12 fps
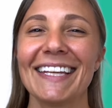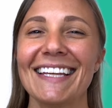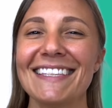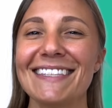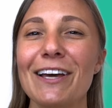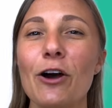
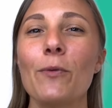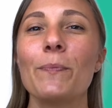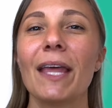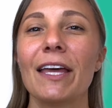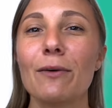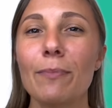So
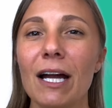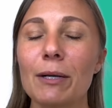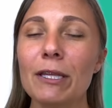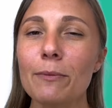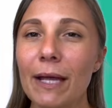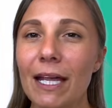at the bottom of
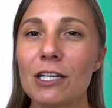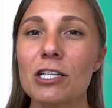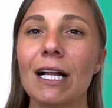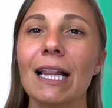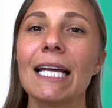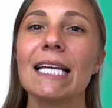the page,
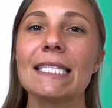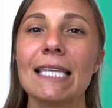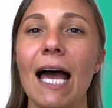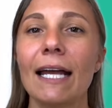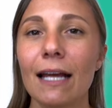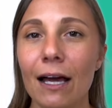click
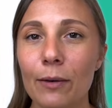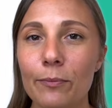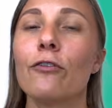sign up.